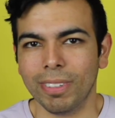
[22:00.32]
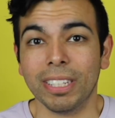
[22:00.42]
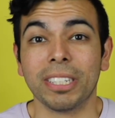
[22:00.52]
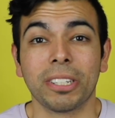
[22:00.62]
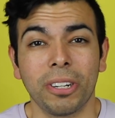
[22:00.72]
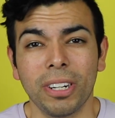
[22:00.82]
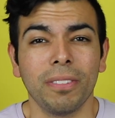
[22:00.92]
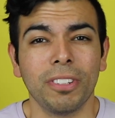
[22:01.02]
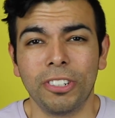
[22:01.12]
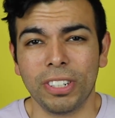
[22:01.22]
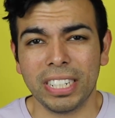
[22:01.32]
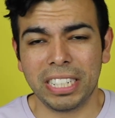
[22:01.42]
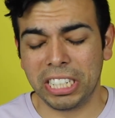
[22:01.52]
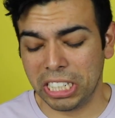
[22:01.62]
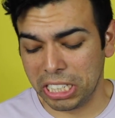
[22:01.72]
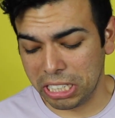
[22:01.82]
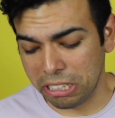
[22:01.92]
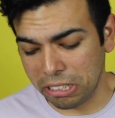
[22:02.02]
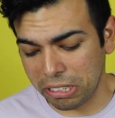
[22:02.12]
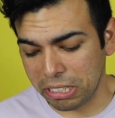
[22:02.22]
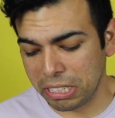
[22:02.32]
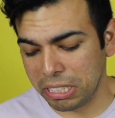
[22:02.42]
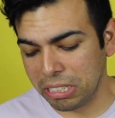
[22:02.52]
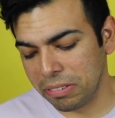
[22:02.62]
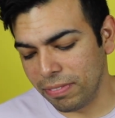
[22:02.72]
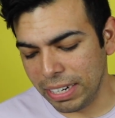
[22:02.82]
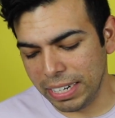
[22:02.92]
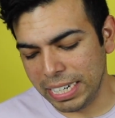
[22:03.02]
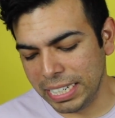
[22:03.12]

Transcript: the skirt of the dress just looks very